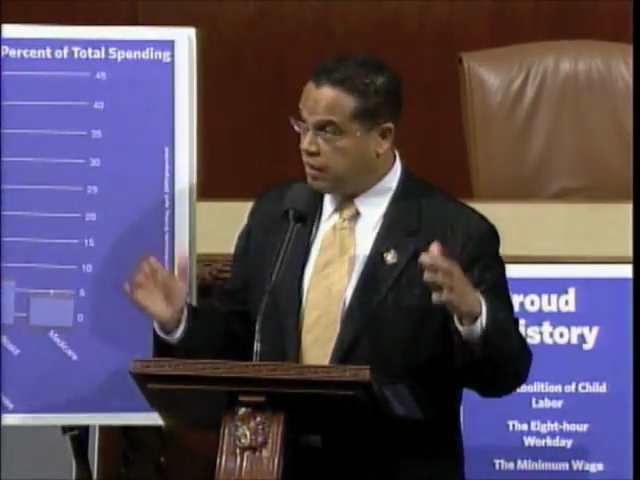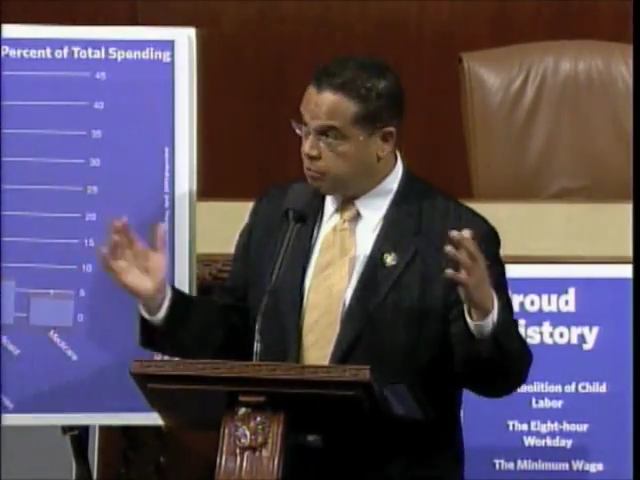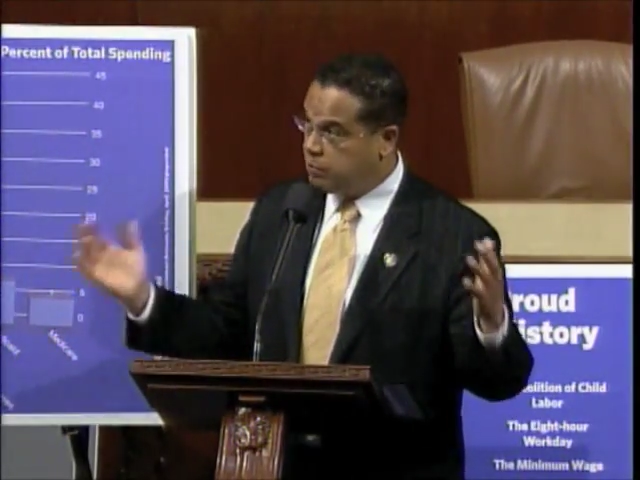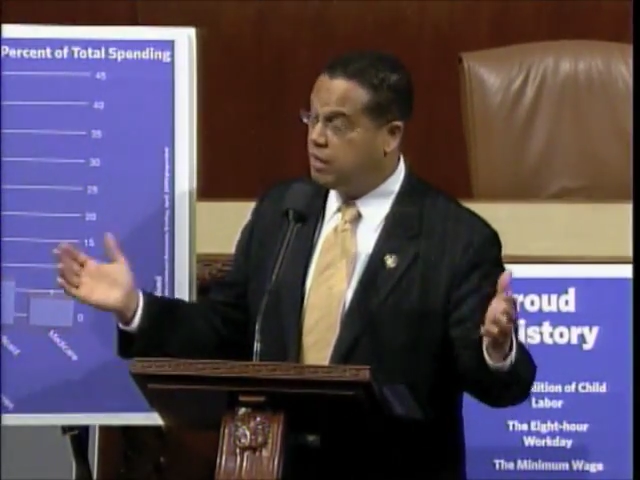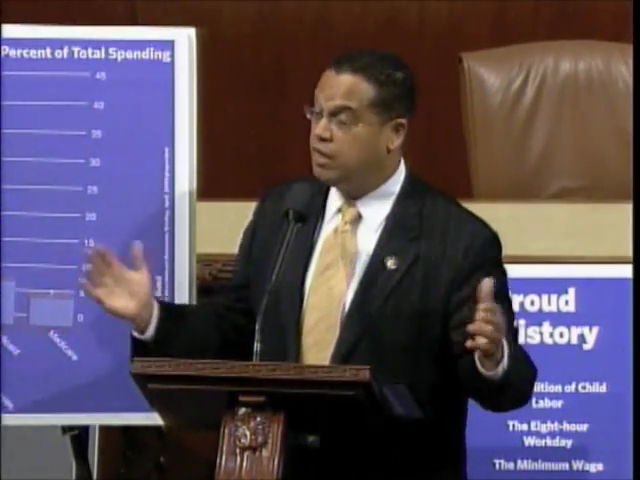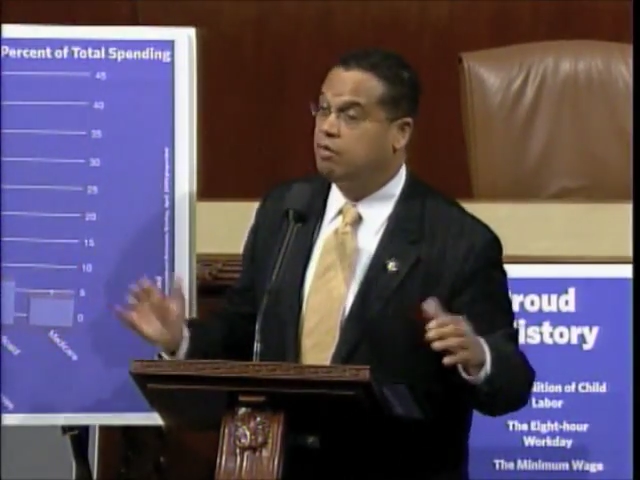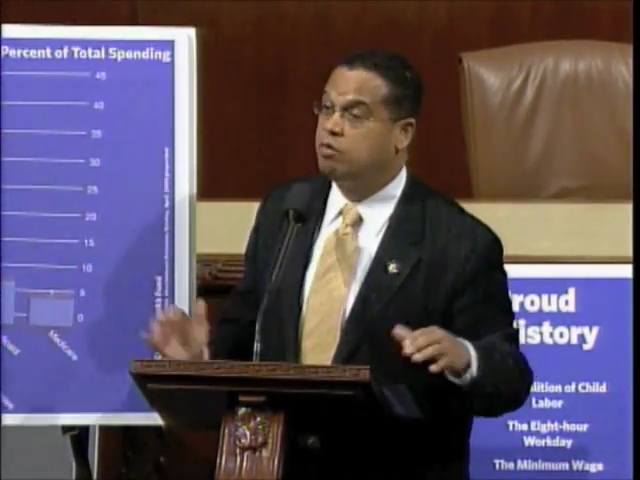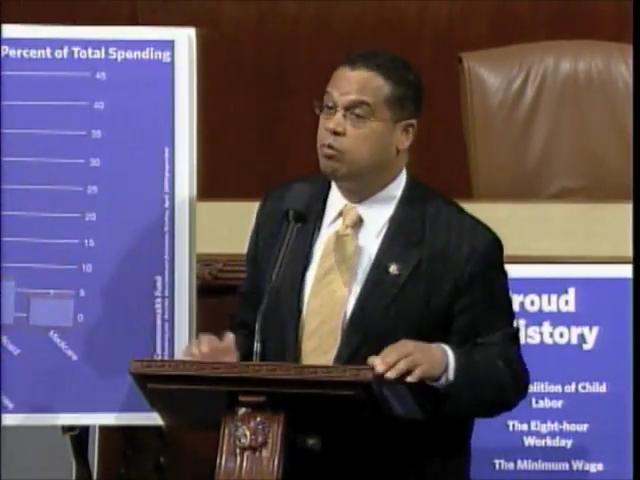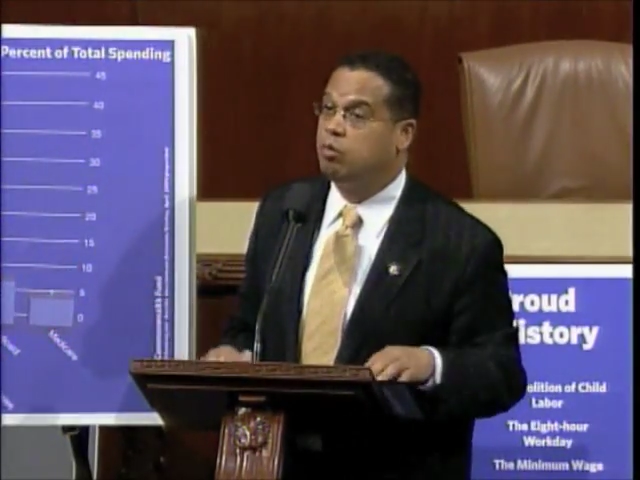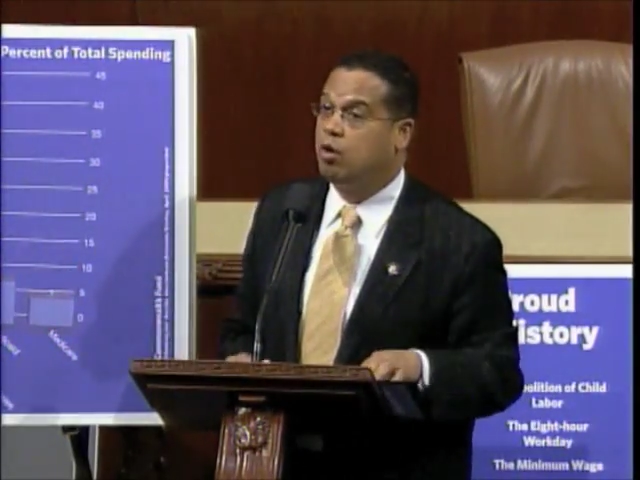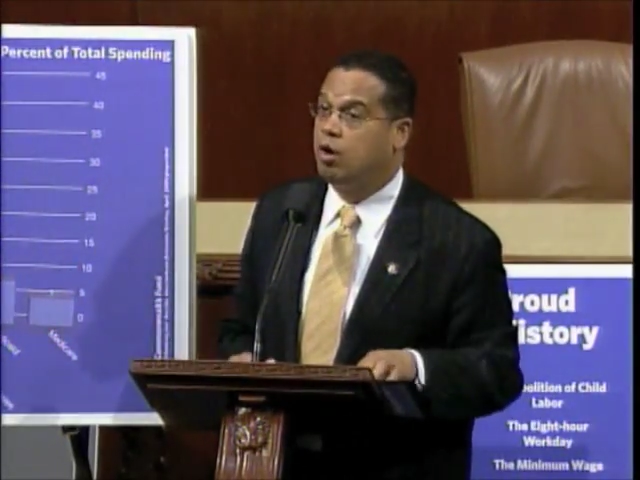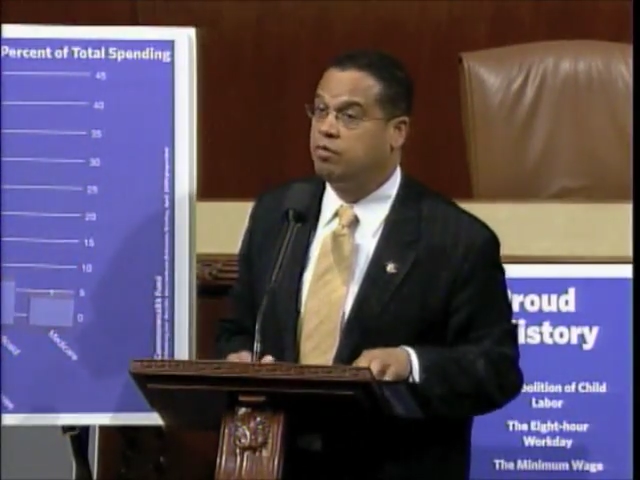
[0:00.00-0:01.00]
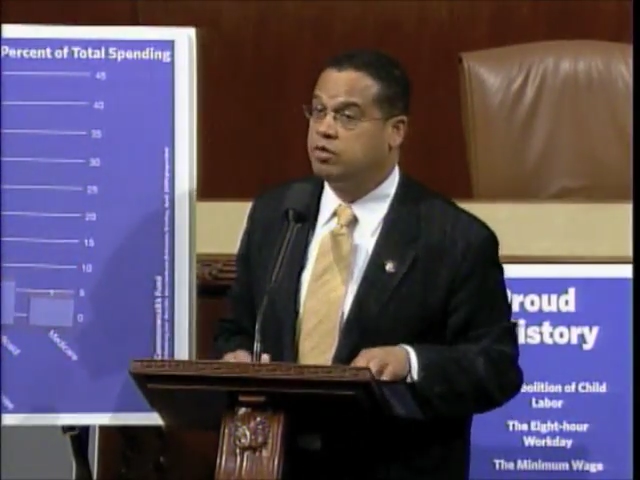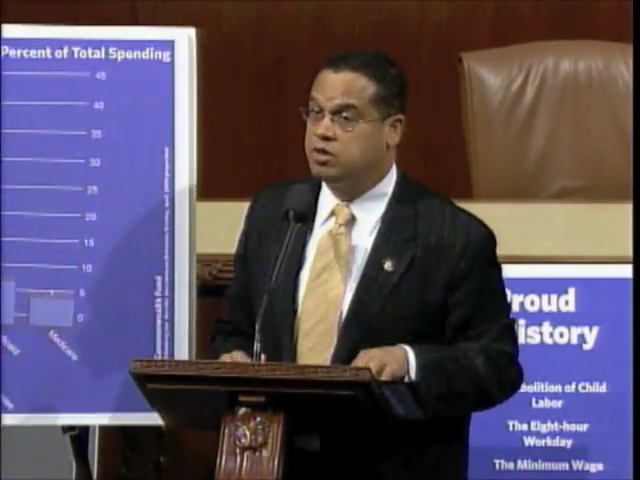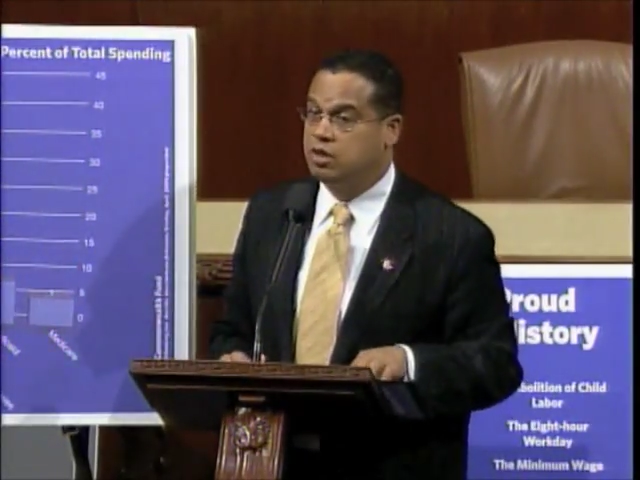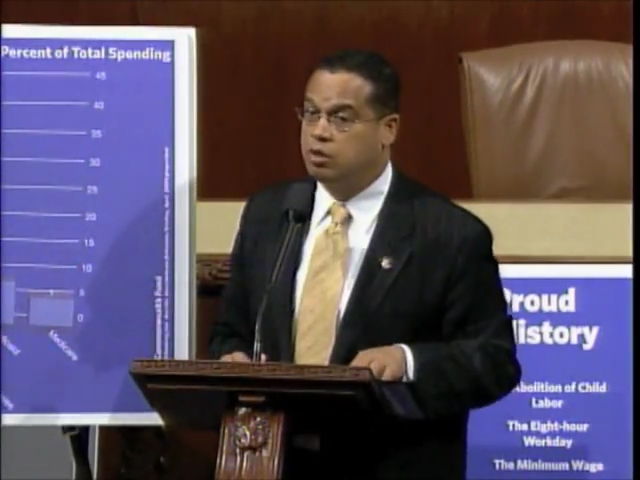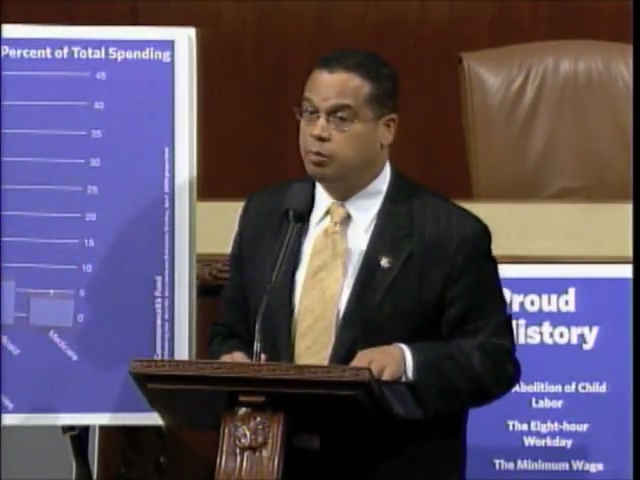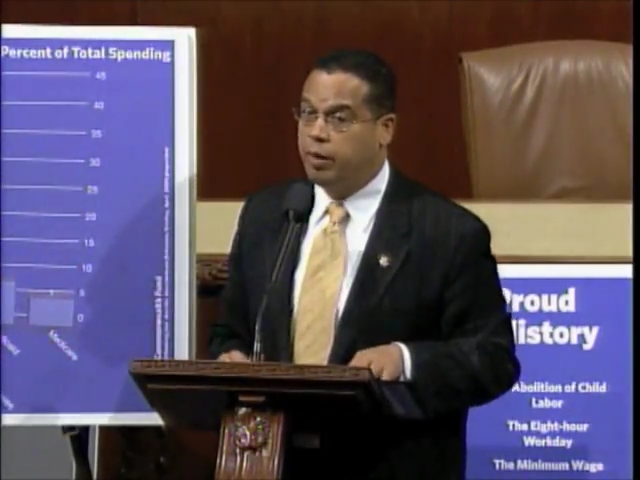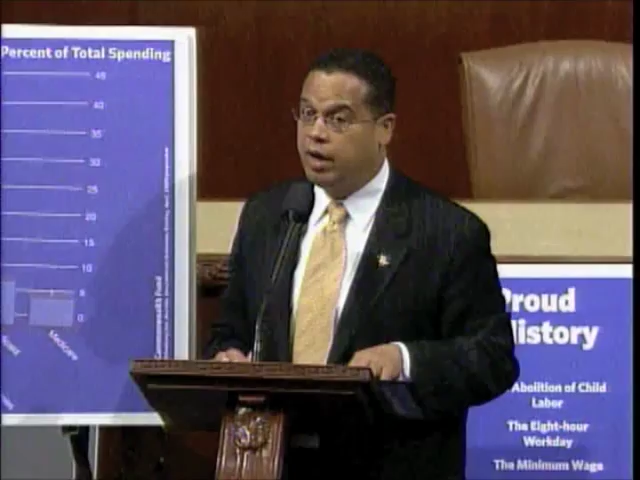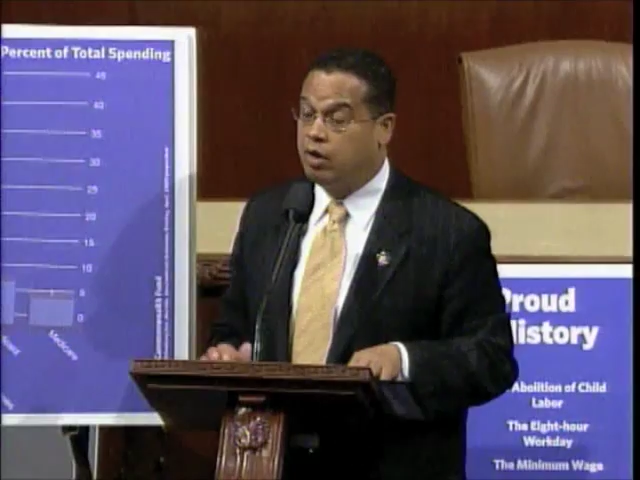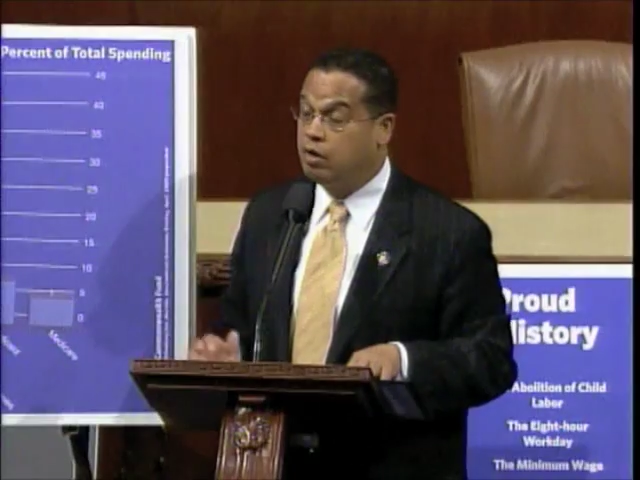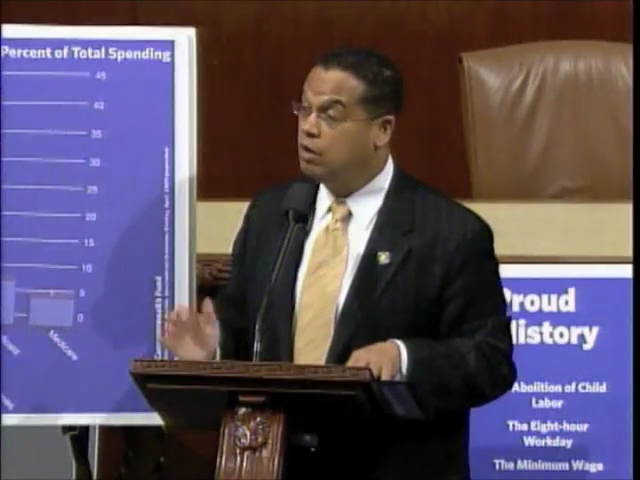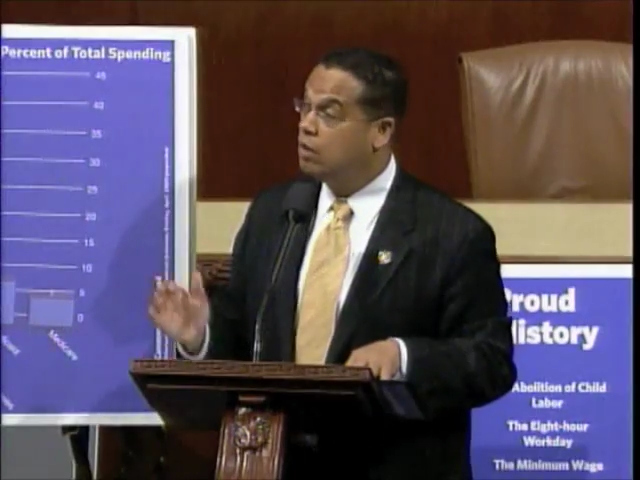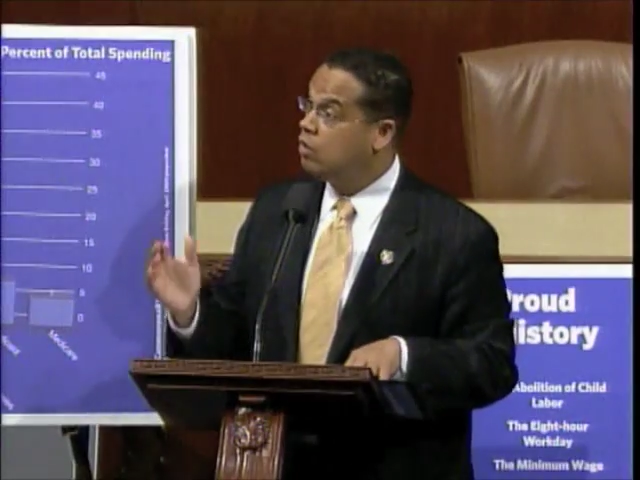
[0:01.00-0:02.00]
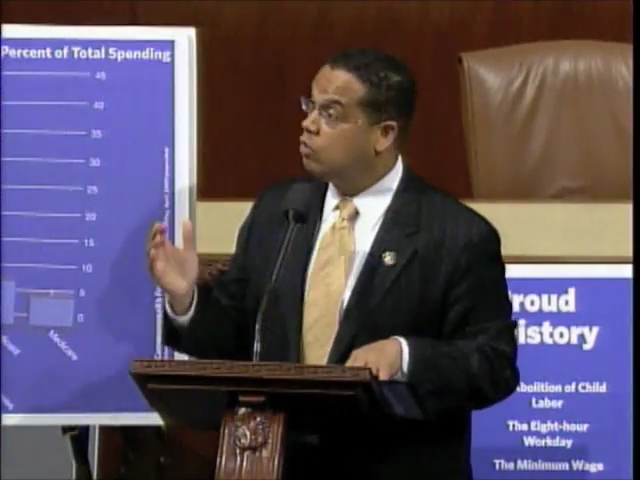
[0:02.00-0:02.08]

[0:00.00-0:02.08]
and many of them call for single payer.